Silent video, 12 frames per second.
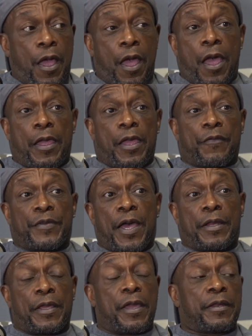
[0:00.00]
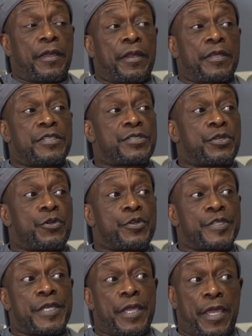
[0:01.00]
I have not had any
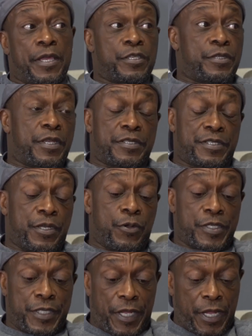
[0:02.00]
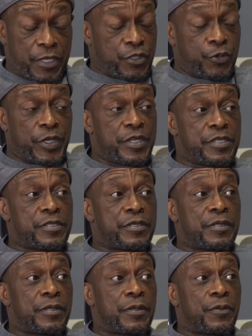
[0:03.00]
serious
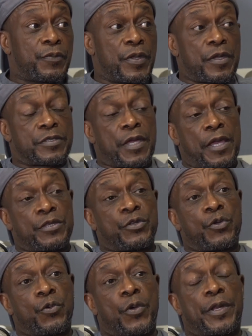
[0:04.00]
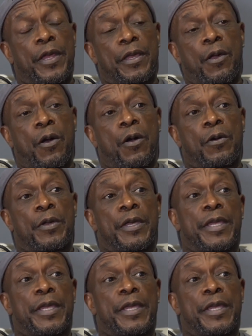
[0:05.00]
injuries because I do what I call